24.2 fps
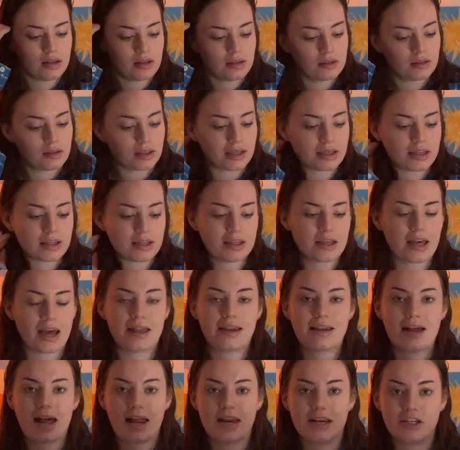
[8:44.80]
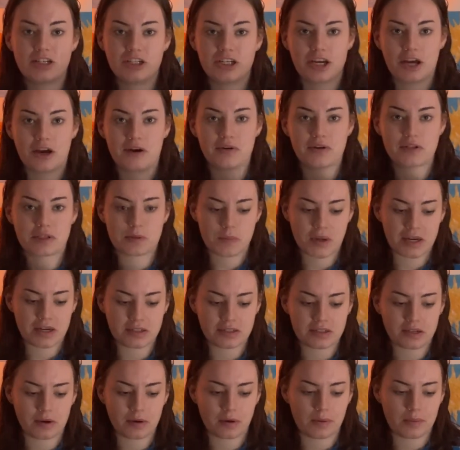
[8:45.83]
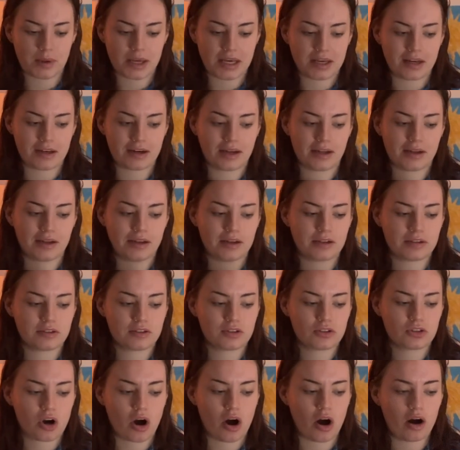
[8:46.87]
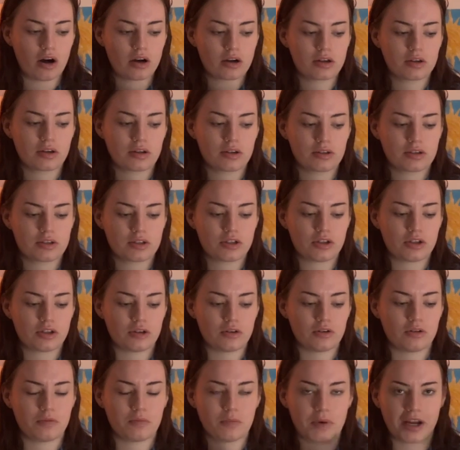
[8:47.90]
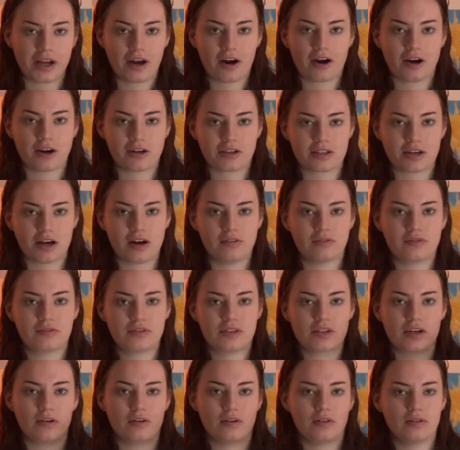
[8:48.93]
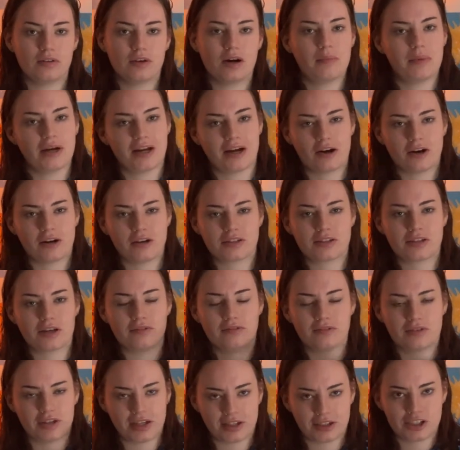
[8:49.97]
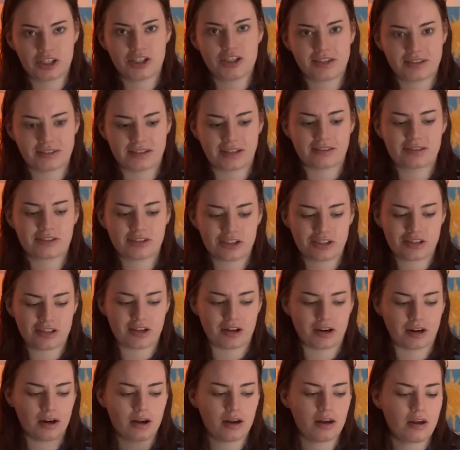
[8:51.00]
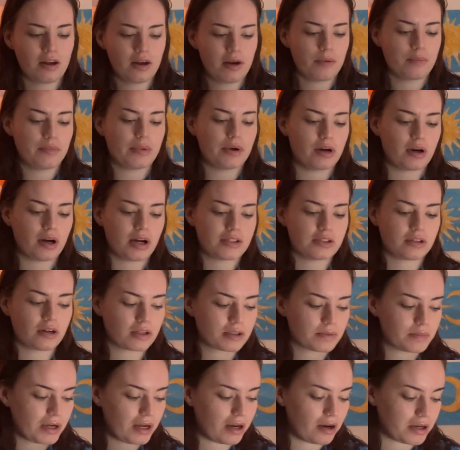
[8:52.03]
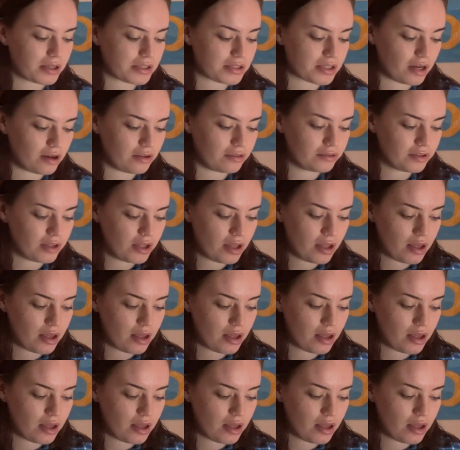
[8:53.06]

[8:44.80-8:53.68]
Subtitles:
like getting that energy out and spending time with me. And I talk to my higher self. So not my higher self, like she exists, she's there, but I talk to my higher self